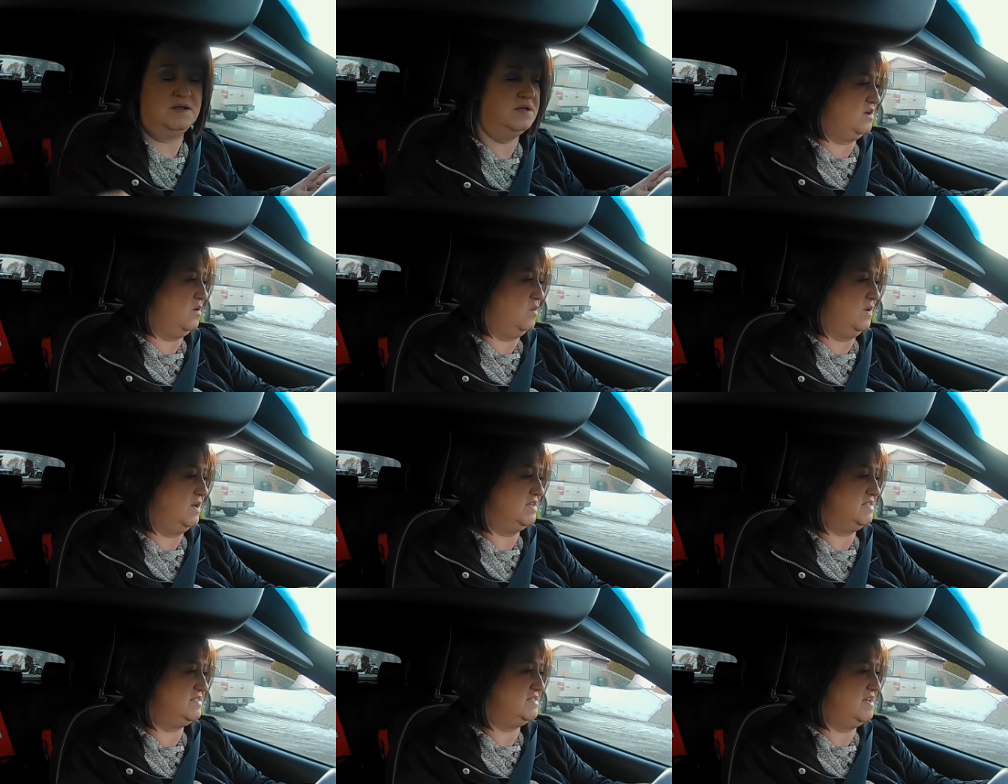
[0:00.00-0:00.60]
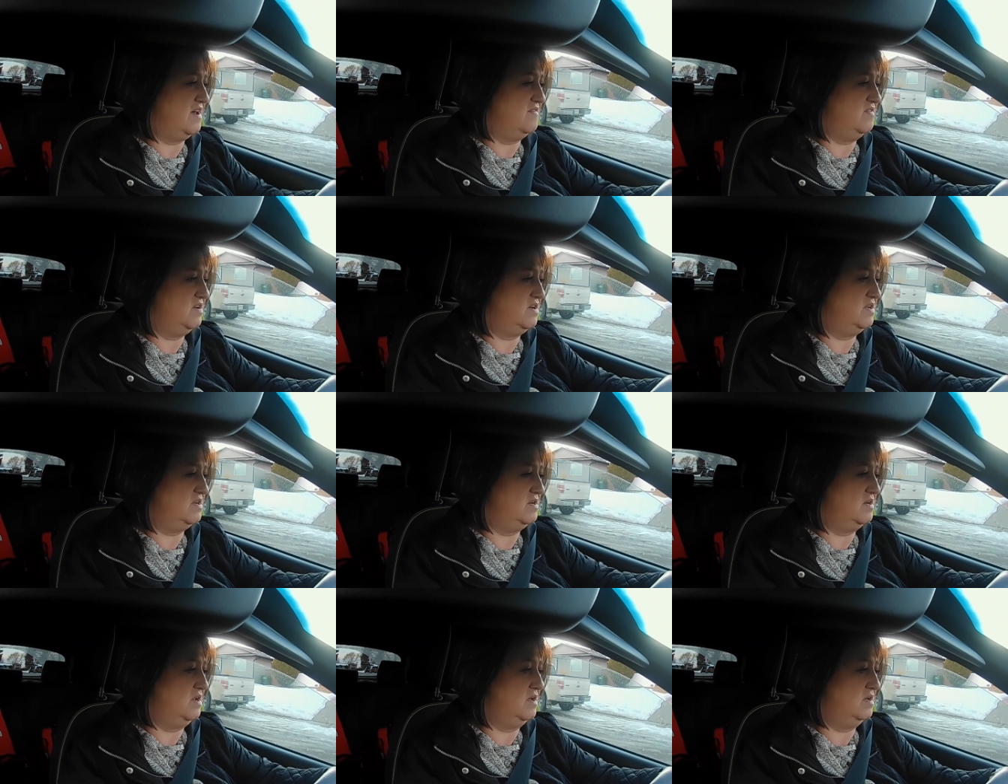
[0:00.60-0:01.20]
Going
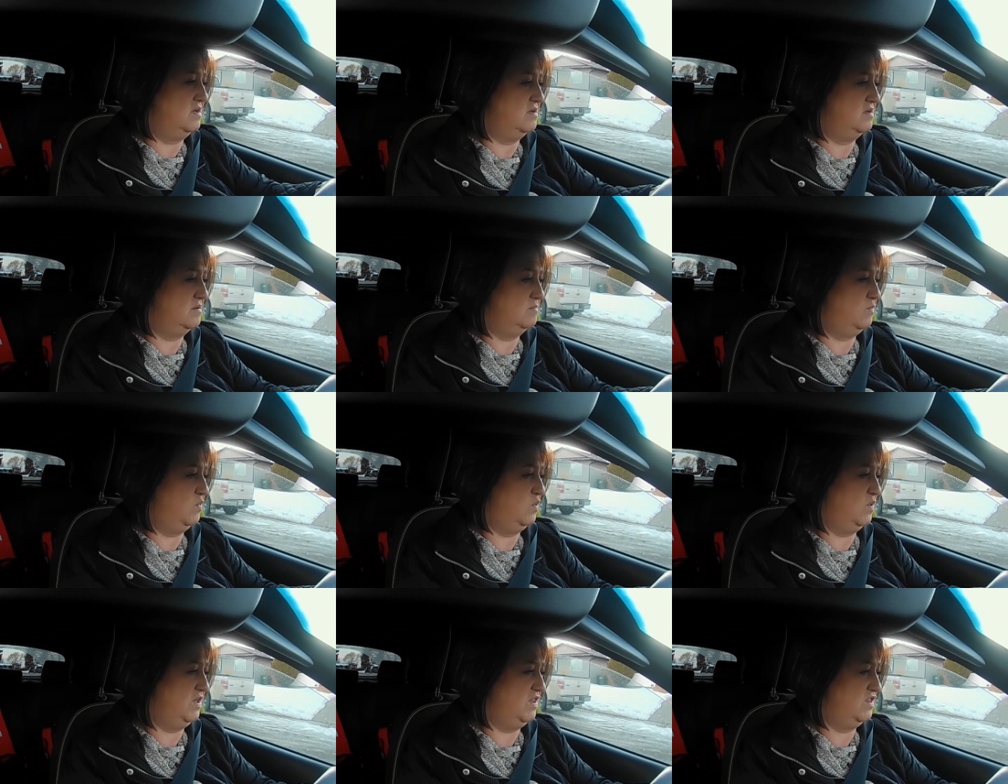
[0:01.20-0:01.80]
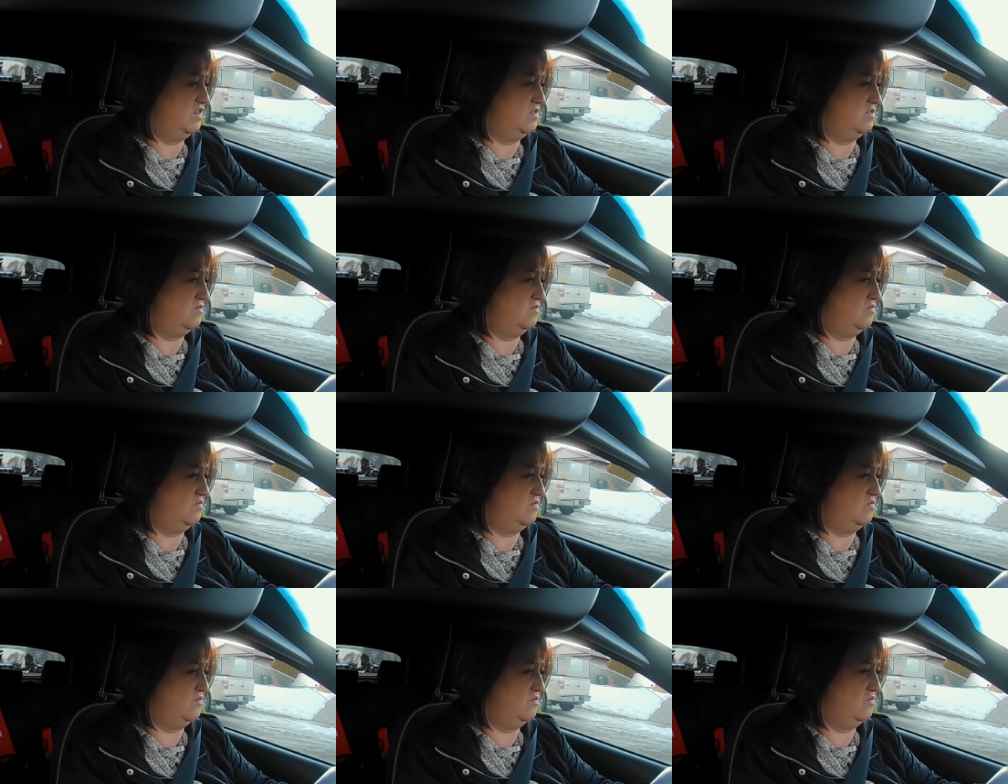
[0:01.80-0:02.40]

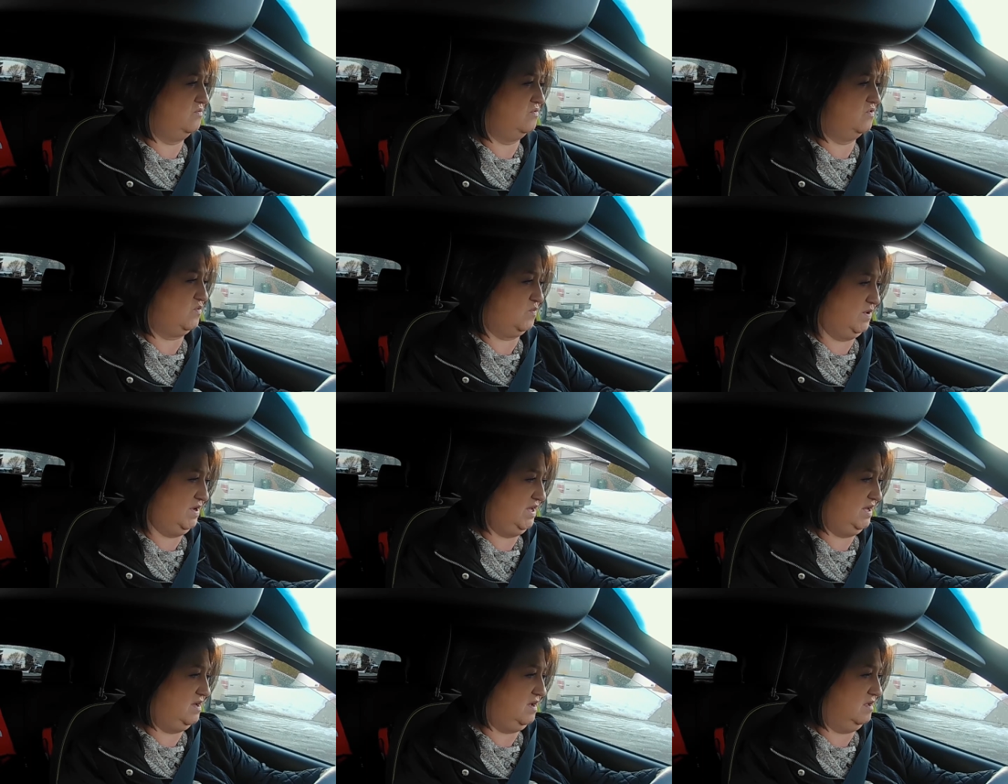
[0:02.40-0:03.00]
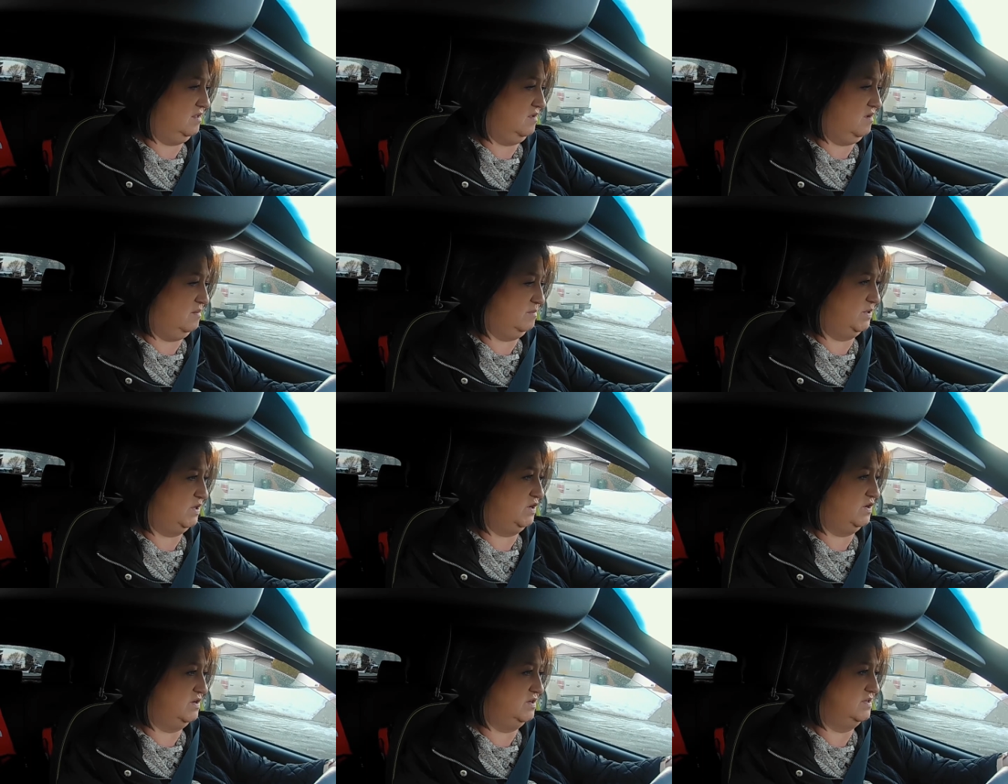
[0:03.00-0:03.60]
7.3
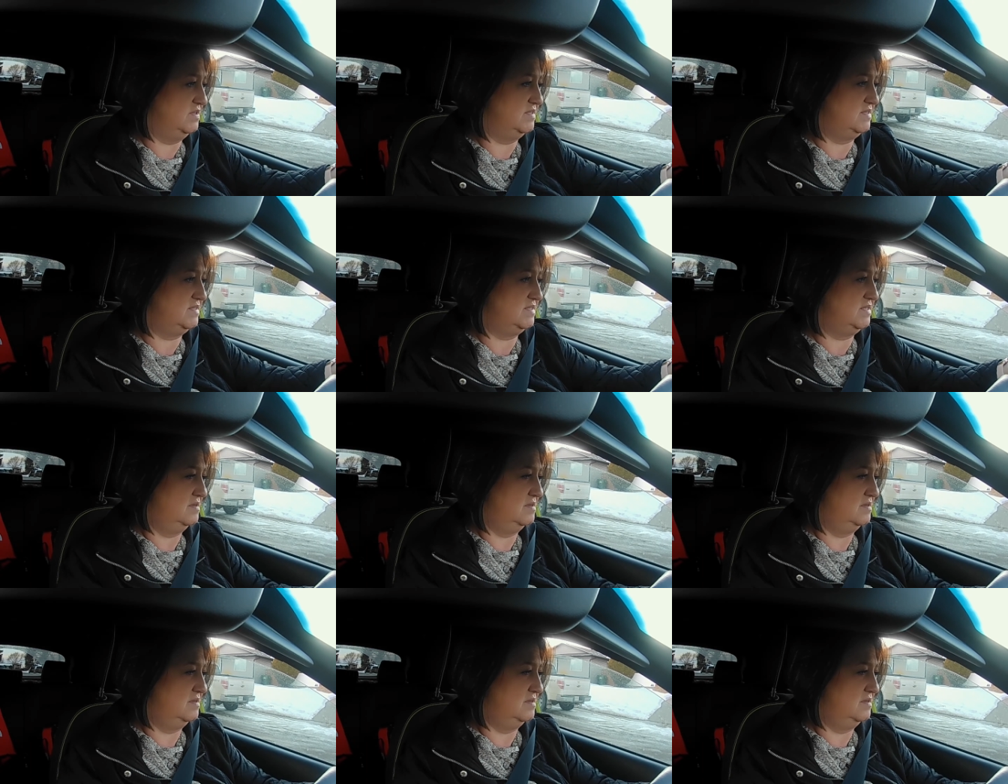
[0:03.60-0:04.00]
kilometers.